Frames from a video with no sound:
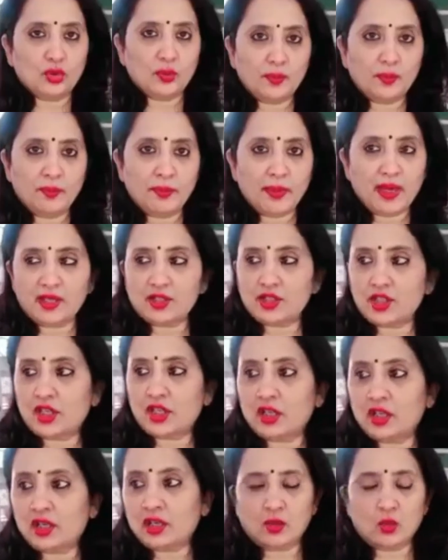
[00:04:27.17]

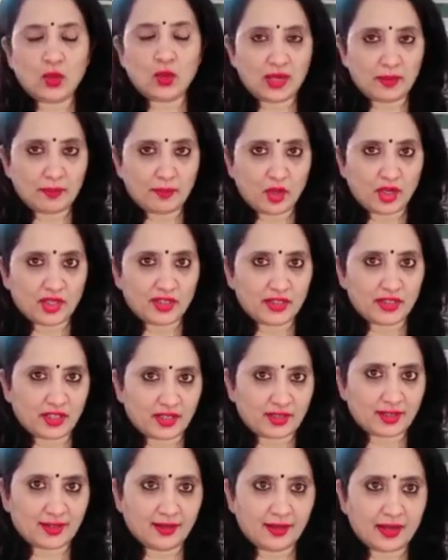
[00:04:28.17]
measure
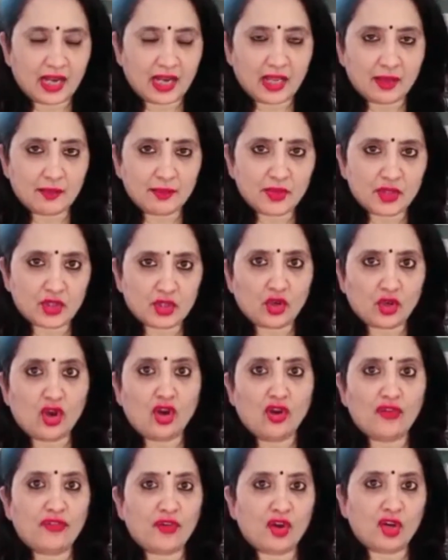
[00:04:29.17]
1.6 grams of
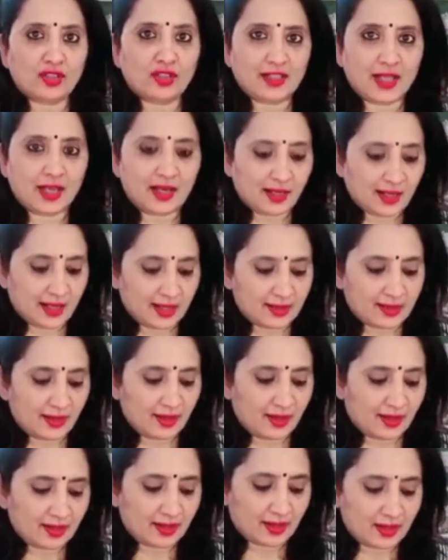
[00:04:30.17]
oxalic acid
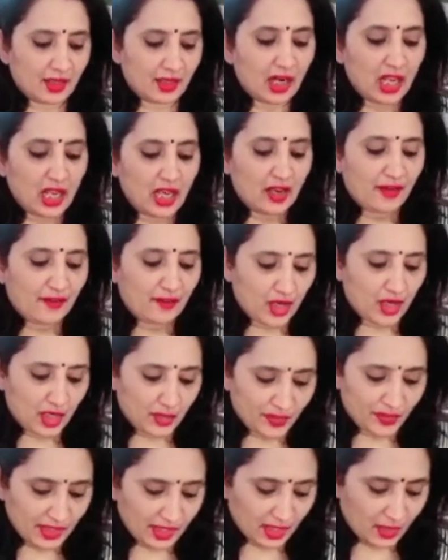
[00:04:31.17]
crystal, what we
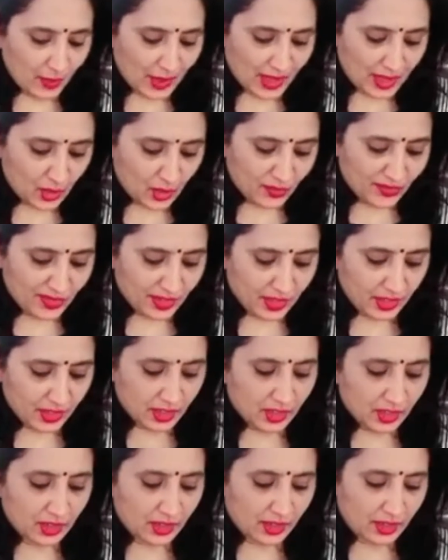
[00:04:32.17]
require over here
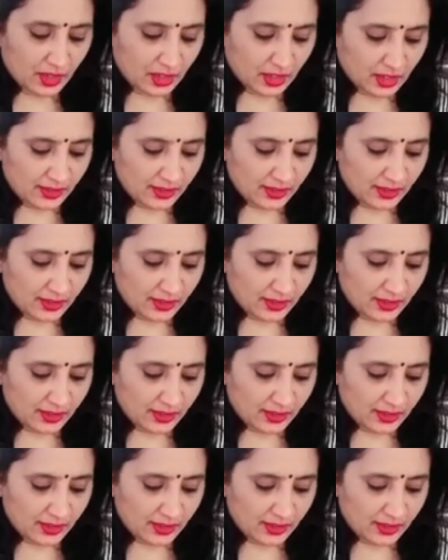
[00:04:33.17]
is an